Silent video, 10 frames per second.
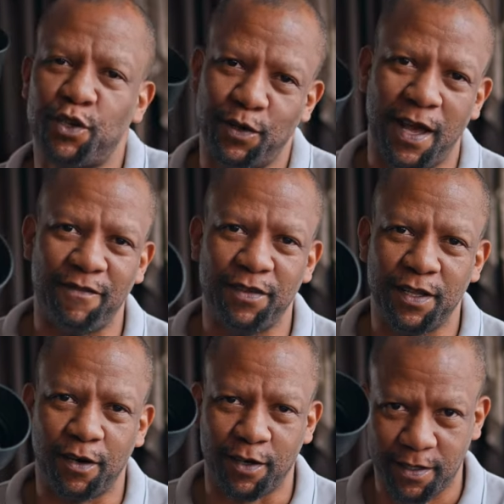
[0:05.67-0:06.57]
should have
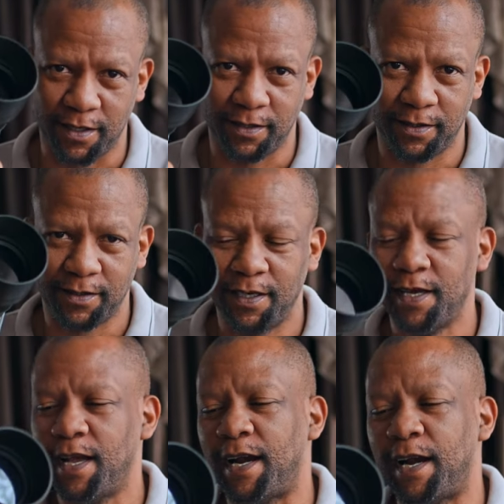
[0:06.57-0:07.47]
in their arsenal.
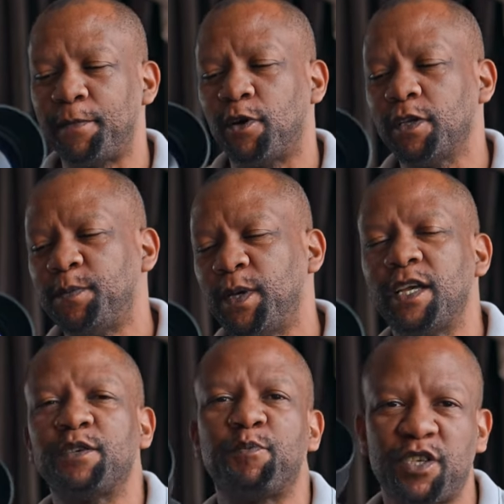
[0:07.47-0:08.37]
And I'm not
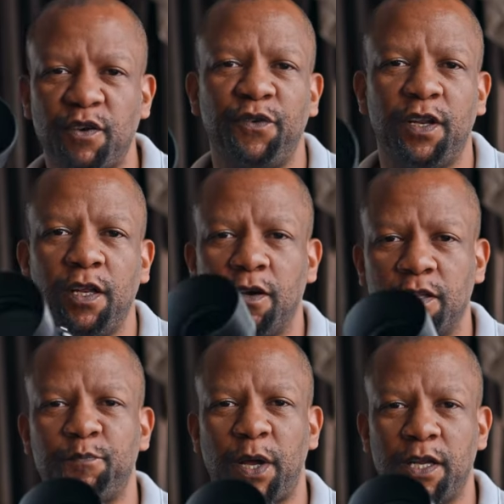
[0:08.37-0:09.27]
speaking specifically
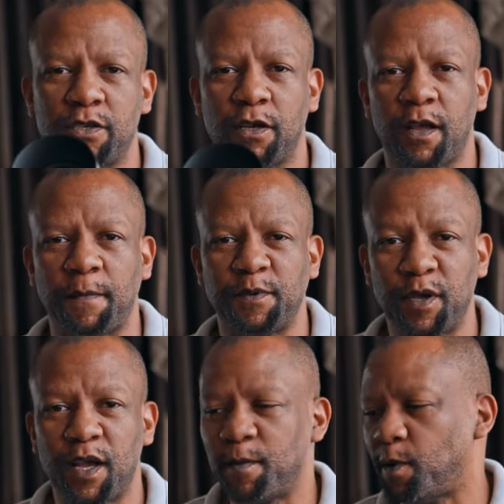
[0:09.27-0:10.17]
on the Panasonic, I'm
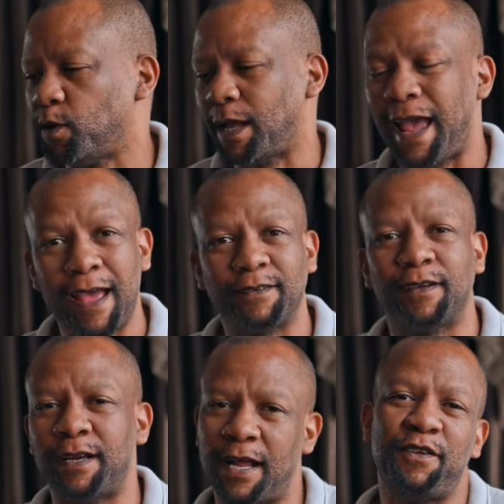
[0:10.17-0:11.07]
speaking about
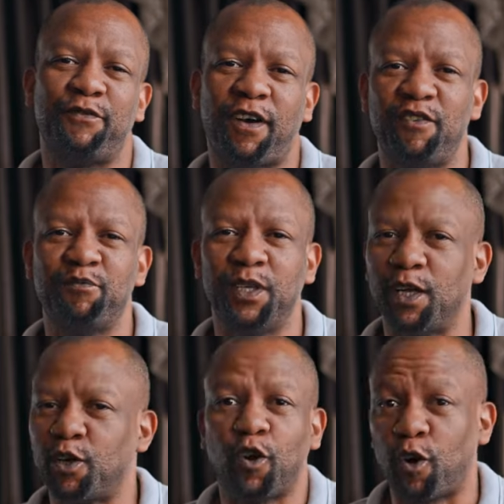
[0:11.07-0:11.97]
an 85mm
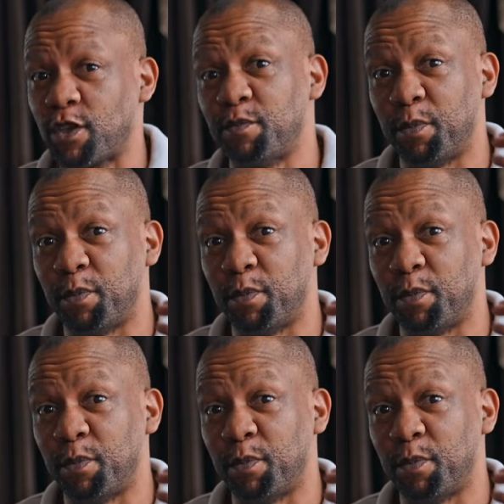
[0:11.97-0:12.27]
across